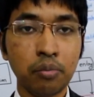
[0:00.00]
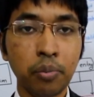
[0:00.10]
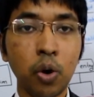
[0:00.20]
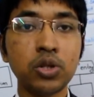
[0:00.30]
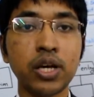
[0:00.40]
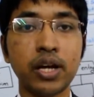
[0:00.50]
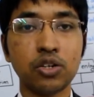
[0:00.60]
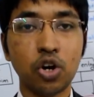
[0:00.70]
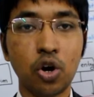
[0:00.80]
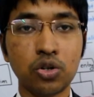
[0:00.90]
Both
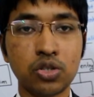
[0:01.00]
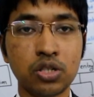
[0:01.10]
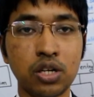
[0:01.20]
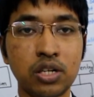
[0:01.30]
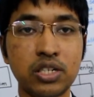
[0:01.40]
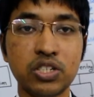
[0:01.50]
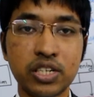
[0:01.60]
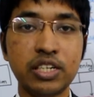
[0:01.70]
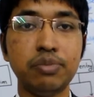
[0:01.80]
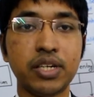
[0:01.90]
can cause
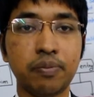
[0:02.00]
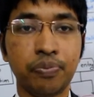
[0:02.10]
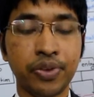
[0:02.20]
ischemia.